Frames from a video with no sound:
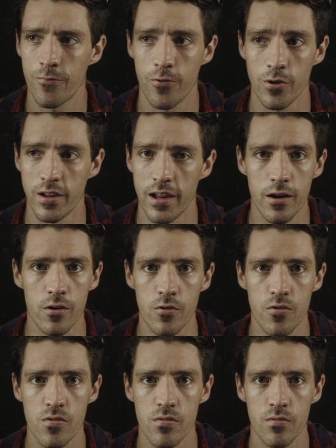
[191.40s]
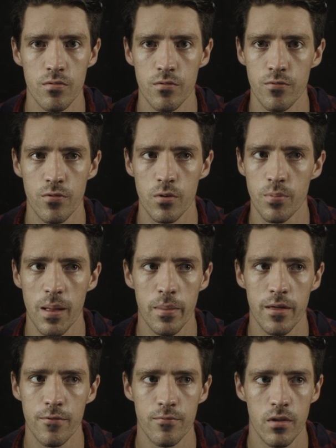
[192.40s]
for years. For
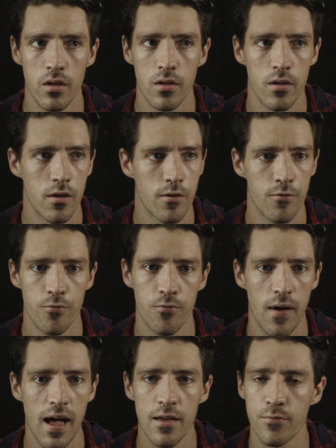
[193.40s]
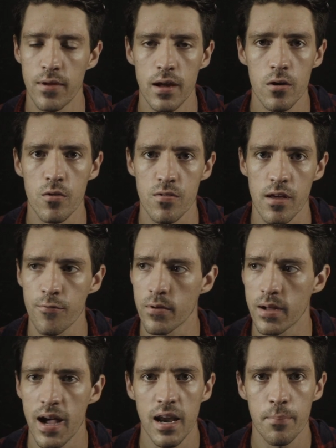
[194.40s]
probably 5 years, I
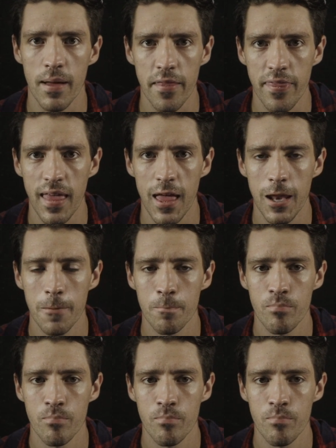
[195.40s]
forgot about that.